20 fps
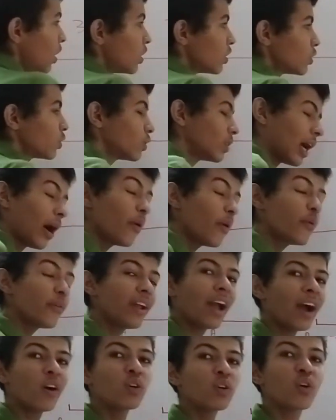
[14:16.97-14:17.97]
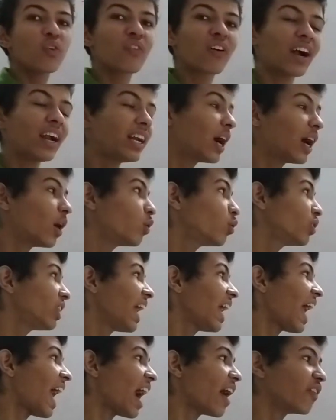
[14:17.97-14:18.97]
So now we have to find out
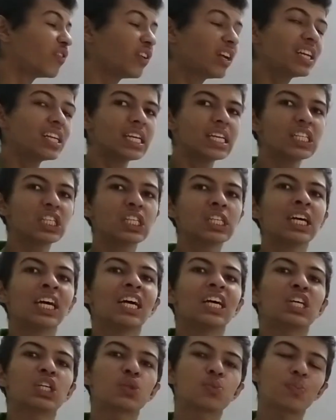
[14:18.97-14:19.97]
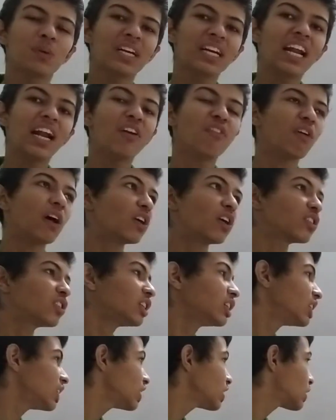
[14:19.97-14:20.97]
the average speed and
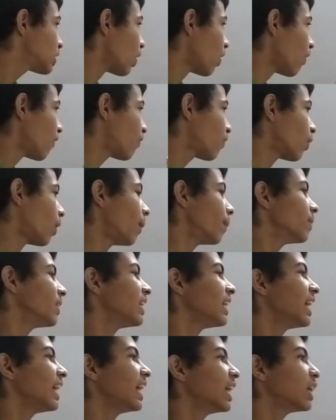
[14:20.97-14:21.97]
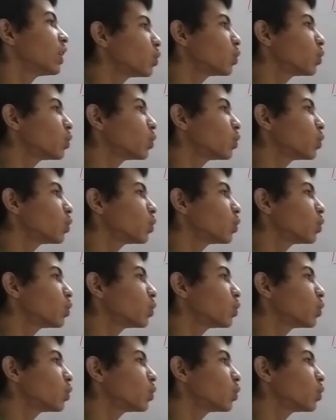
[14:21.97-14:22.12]
velocities from the A